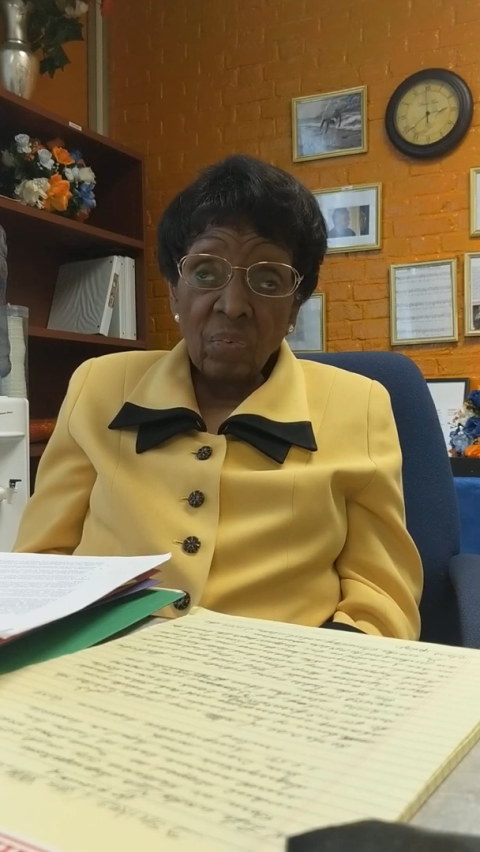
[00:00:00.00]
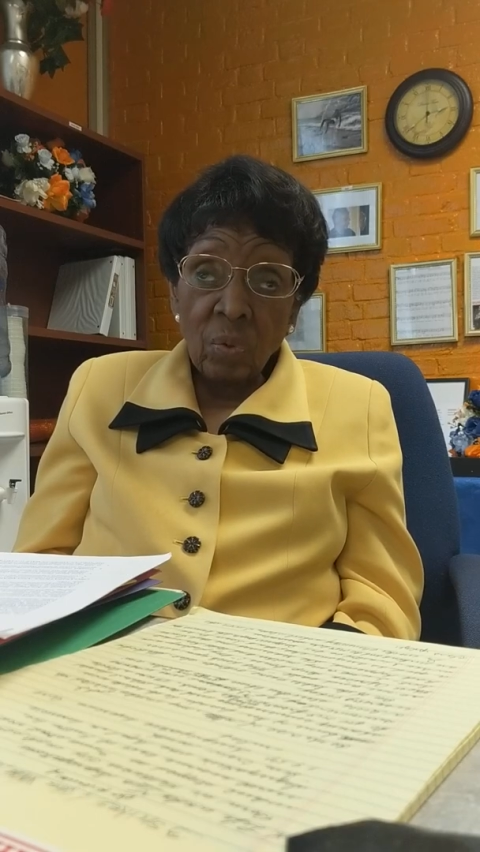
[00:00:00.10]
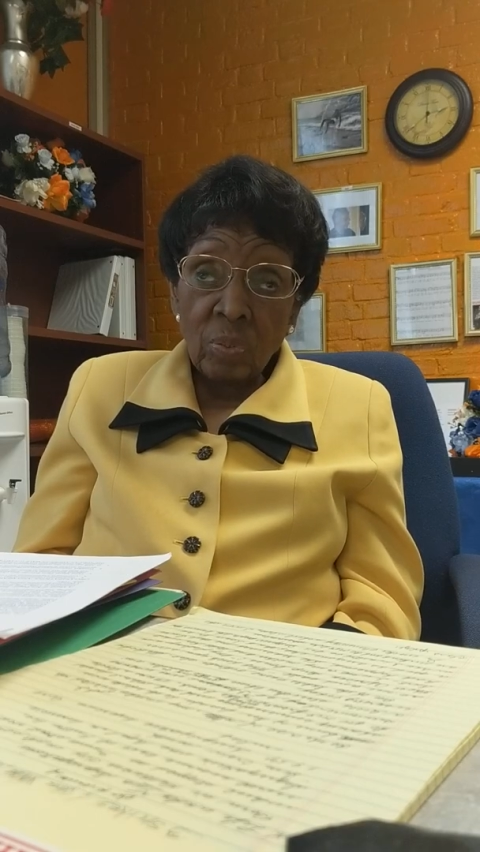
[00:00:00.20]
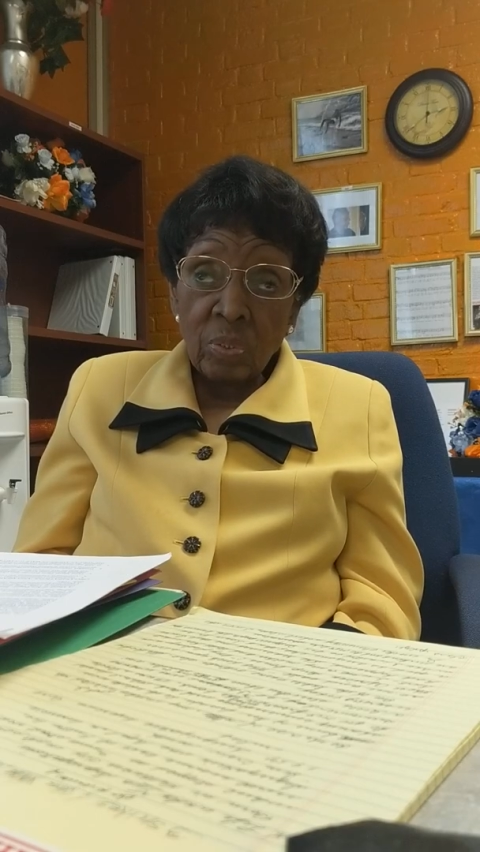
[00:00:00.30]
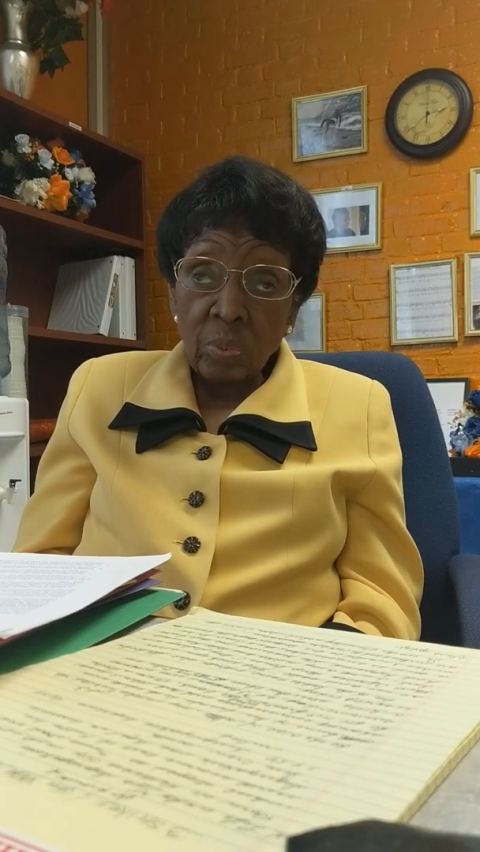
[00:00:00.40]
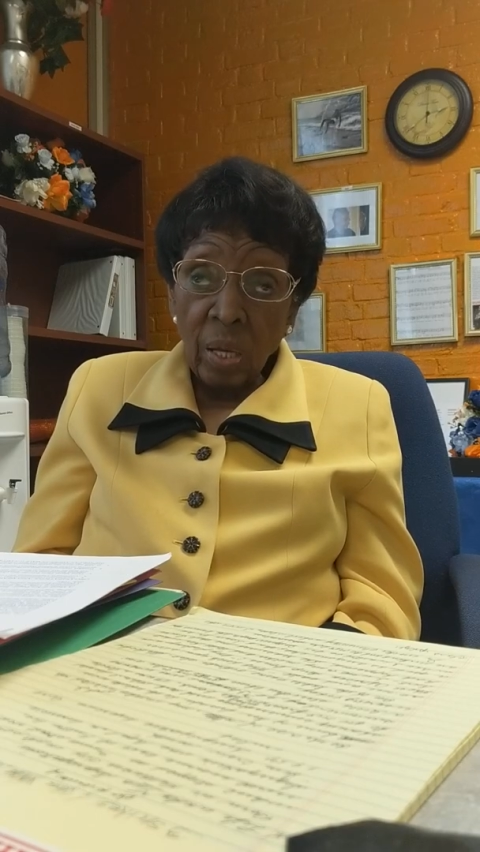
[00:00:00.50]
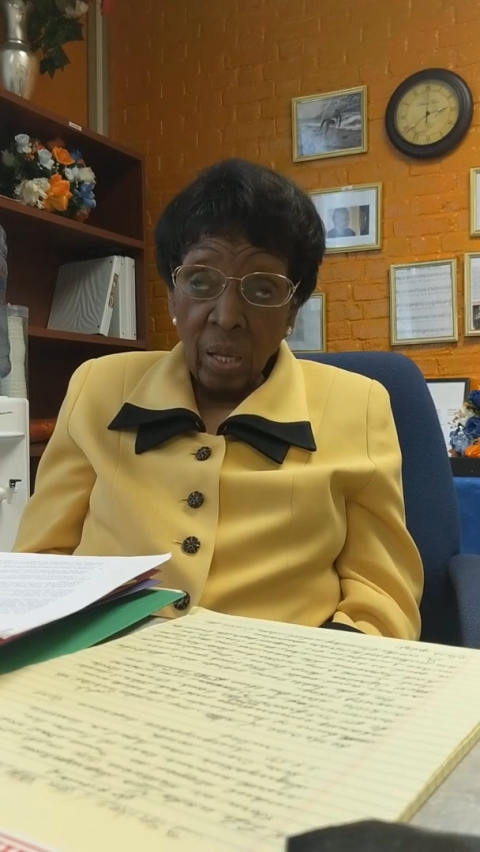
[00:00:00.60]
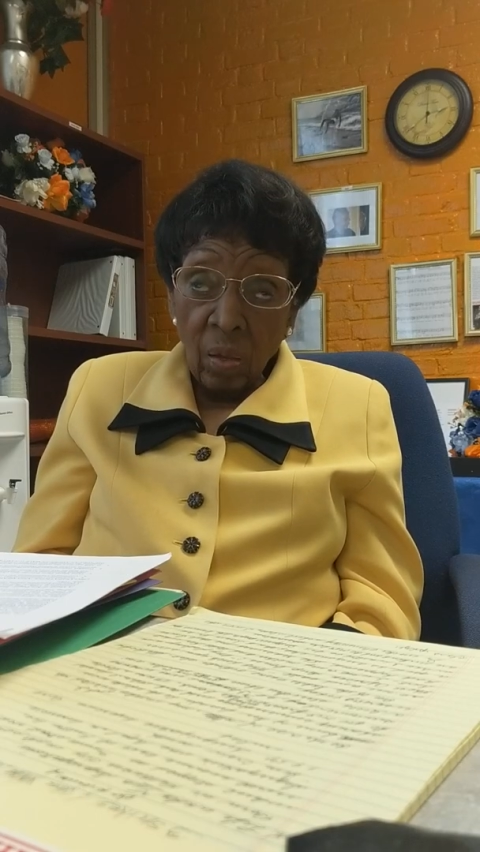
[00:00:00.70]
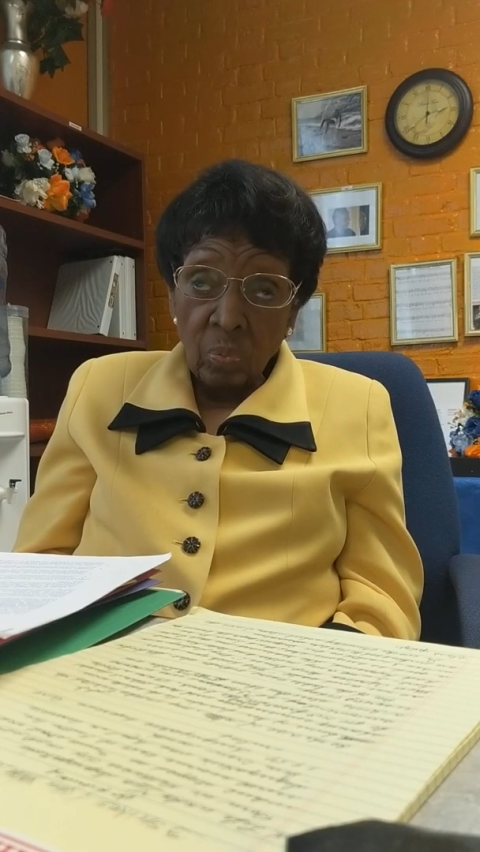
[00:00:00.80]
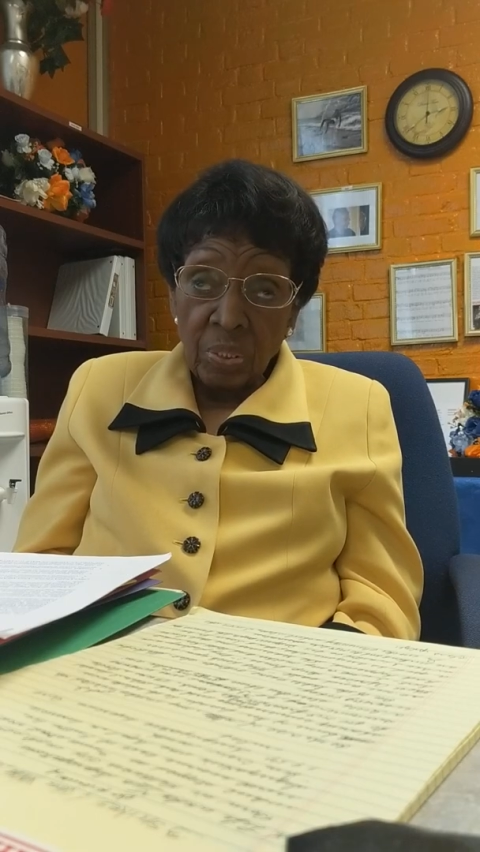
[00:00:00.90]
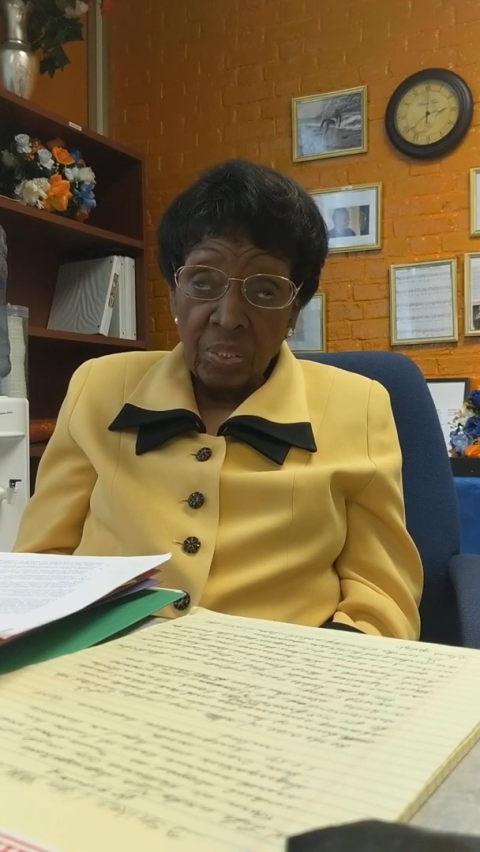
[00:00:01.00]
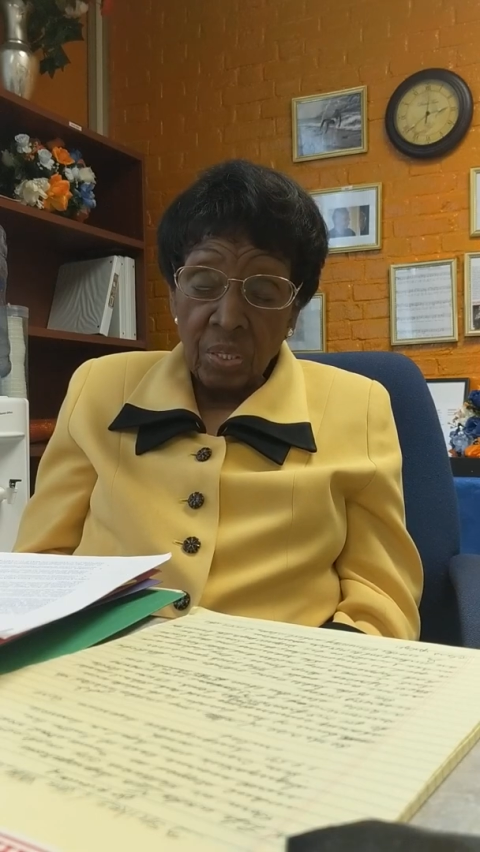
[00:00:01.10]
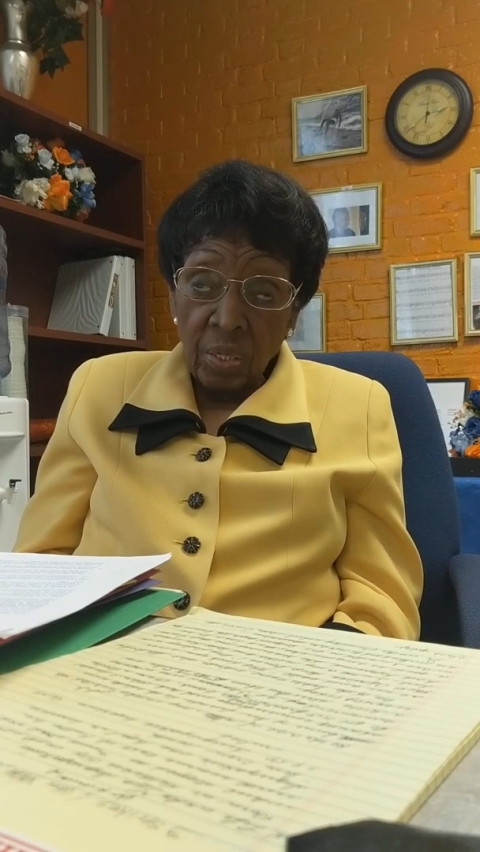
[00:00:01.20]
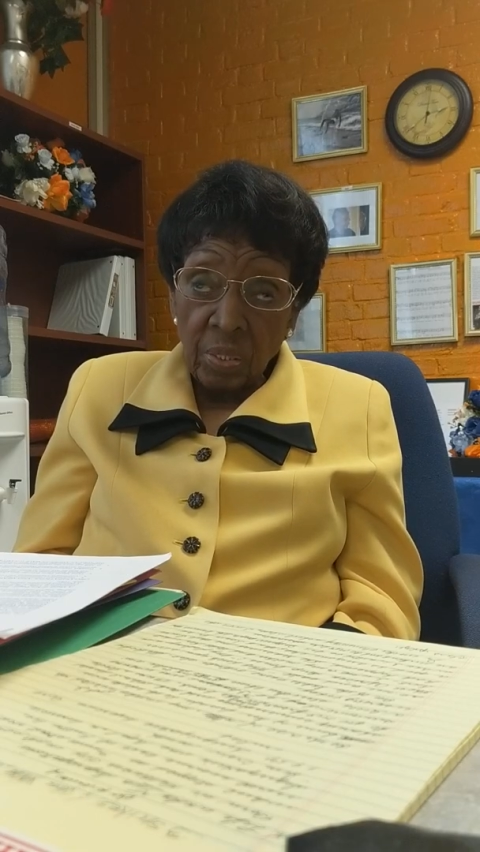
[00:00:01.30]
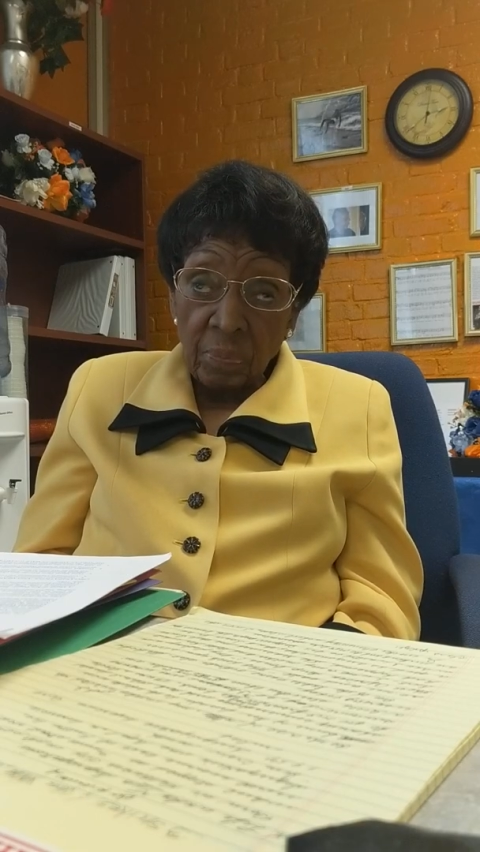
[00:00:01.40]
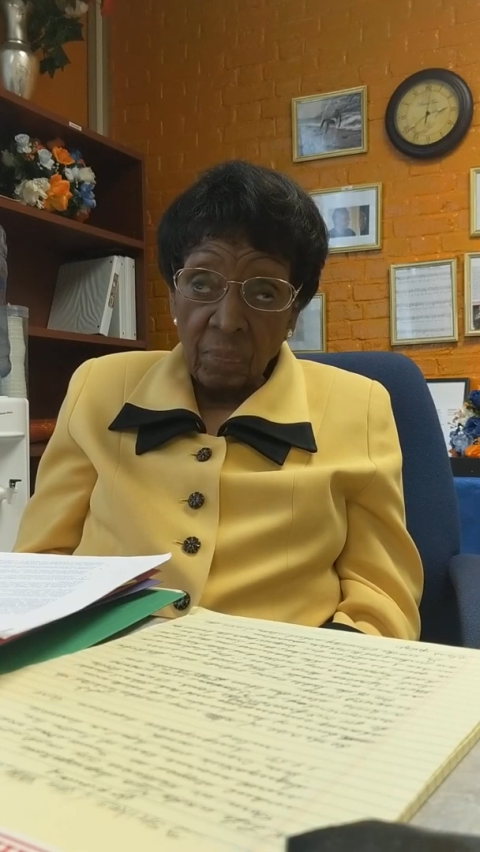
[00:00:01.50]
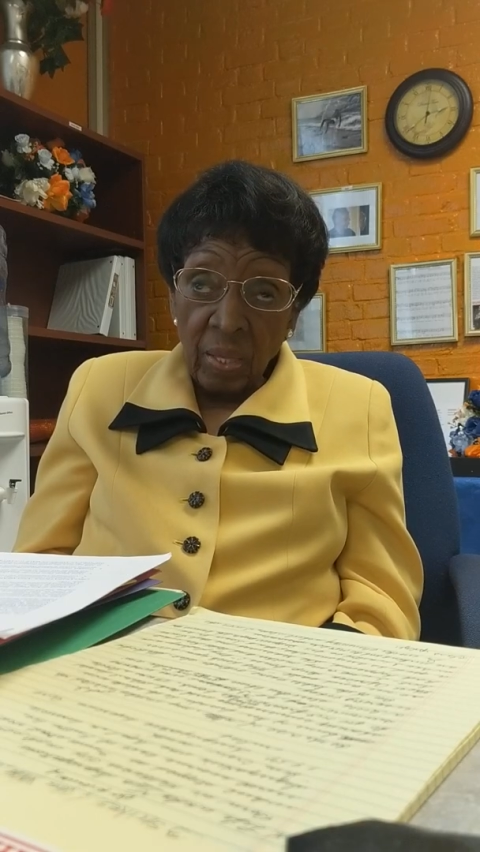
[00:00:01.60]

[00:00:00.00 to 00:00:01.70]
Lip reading: folks helped each other.